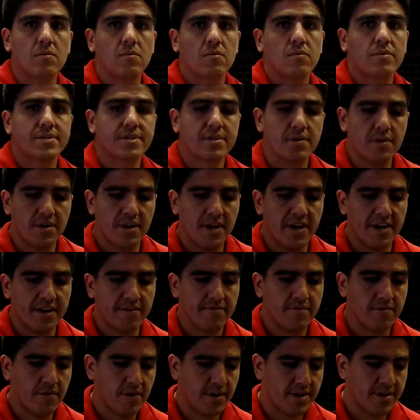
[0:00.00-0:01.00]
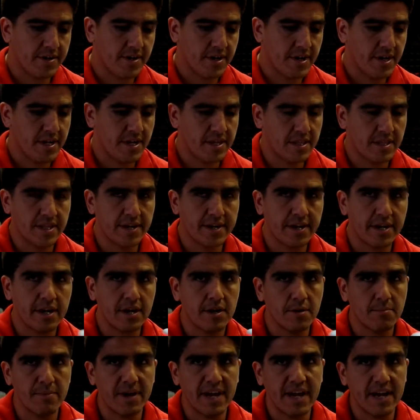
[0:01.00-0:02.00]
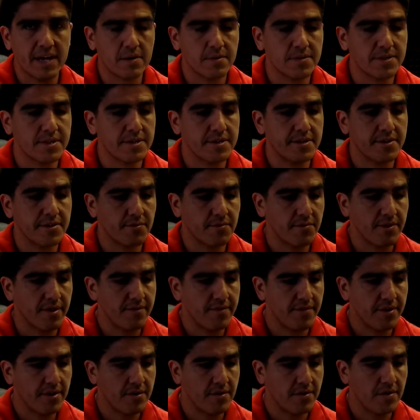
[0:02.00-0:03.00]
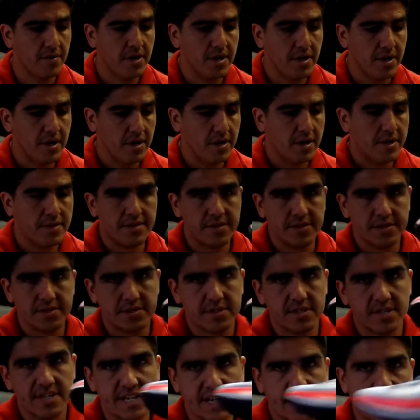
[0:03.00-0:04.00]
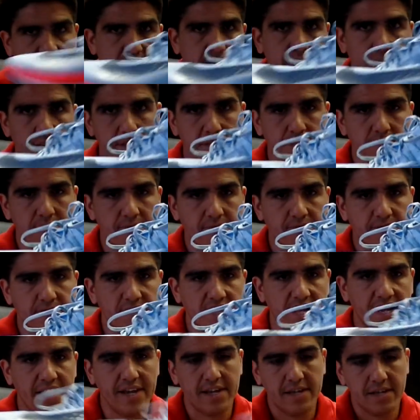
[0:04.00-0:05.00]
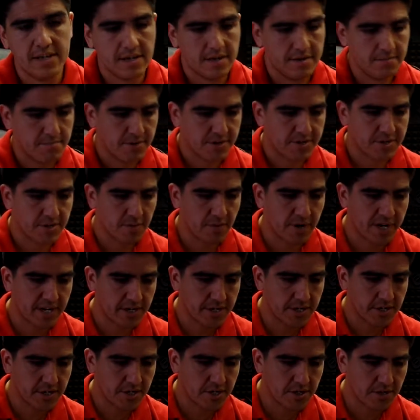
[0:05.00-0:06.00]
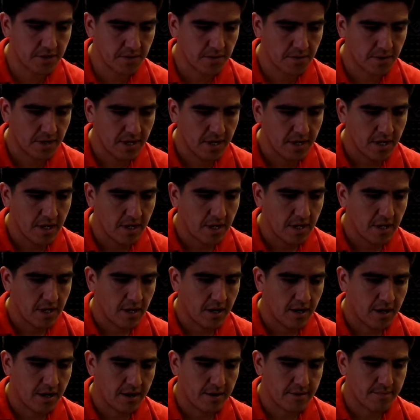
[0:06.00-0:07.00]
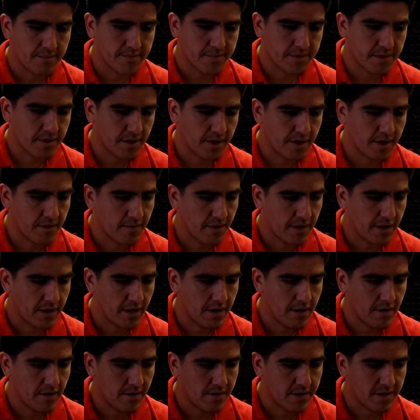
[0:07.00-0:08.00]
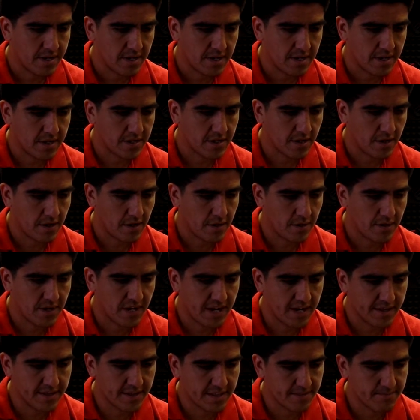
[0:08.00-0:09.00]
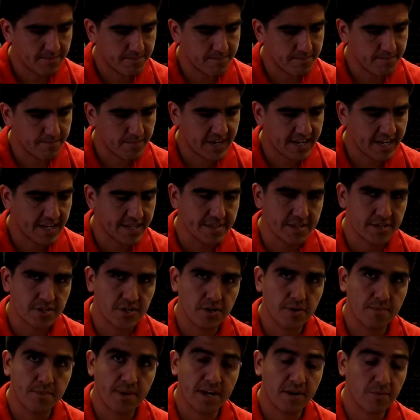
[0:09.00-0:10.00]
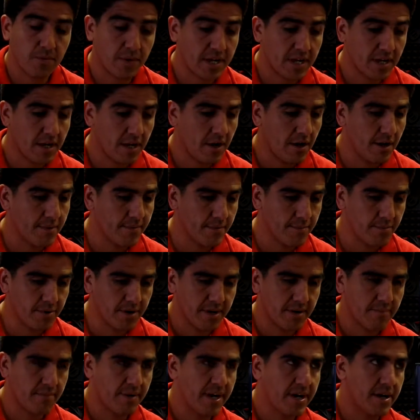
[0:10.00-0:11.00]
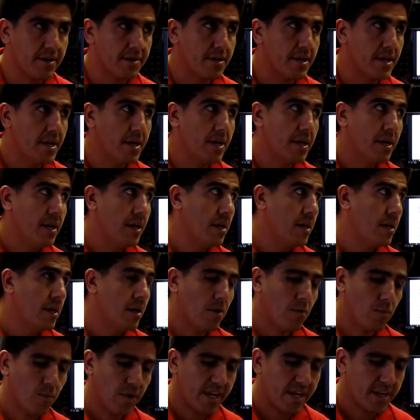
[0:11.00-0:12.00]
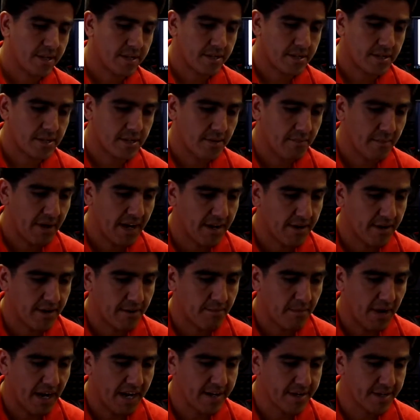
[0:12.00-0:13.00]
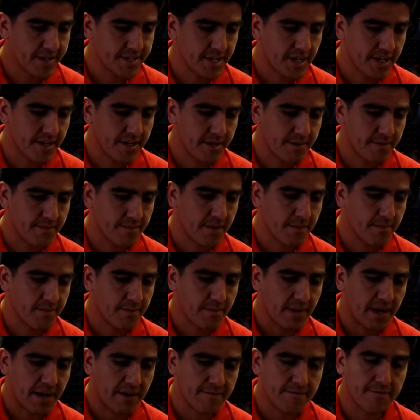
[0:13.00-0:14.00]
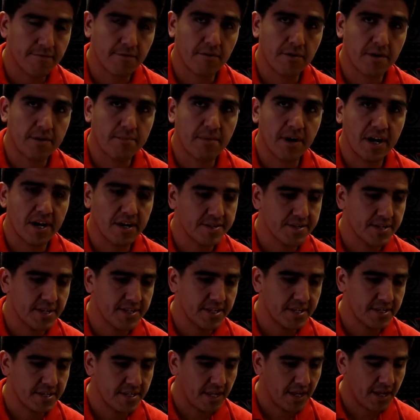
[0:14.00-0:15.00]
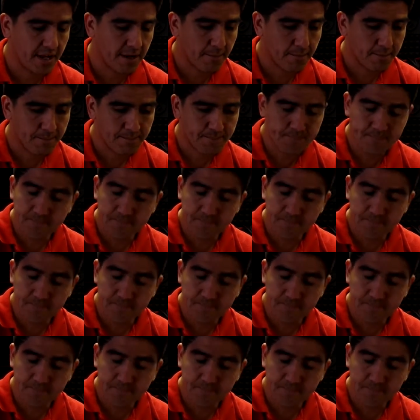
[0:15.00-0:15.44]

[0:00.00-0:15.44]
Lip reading: What's going on, everyone? Lenny here, back with another review. This is the Nike Zoom Fly, much awaited shoe. So here we go. So yeah, I got this shoe about a week ago. I've been putting about a week's amount of miles on them. I'm about 40 miles on this thing.